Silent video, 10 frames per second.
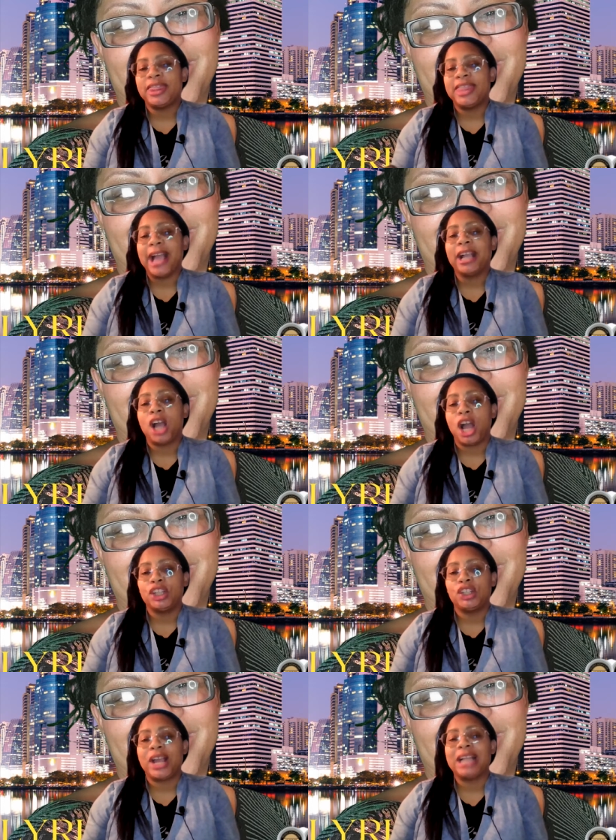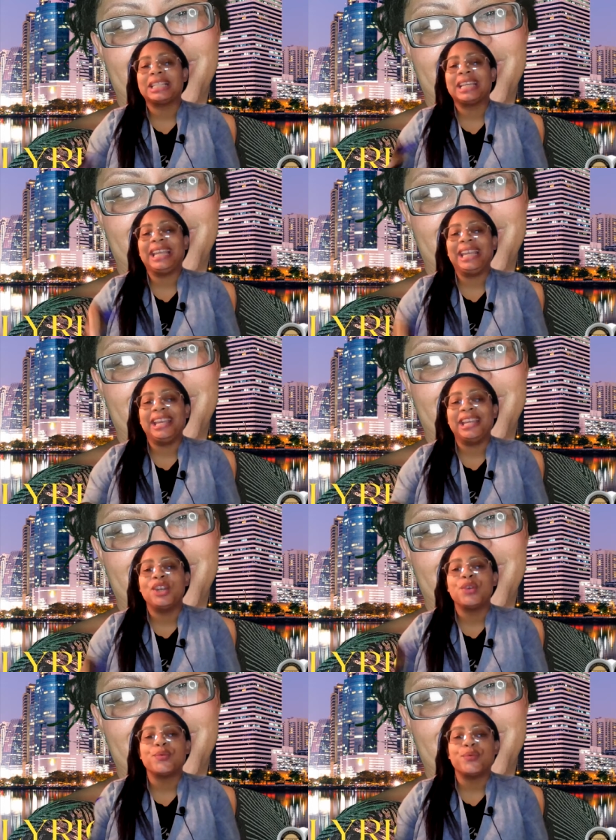that contract
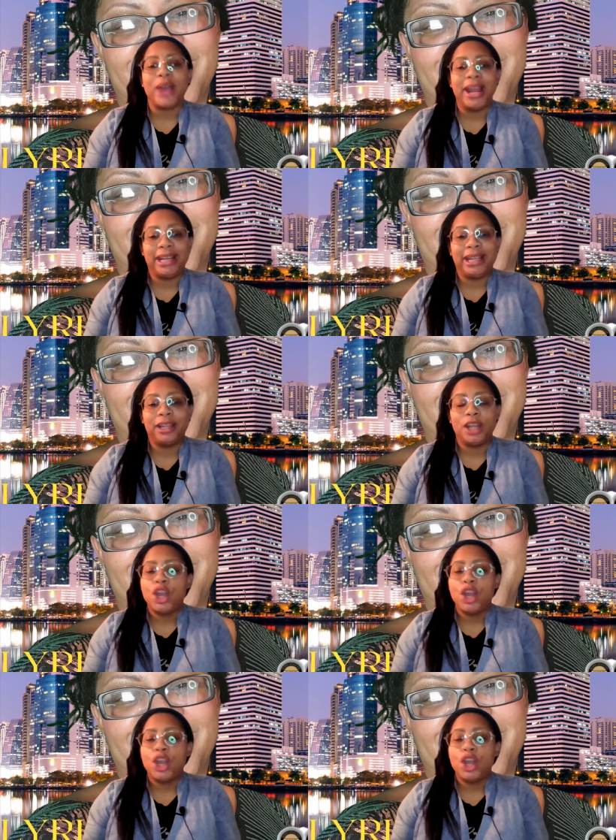in writing.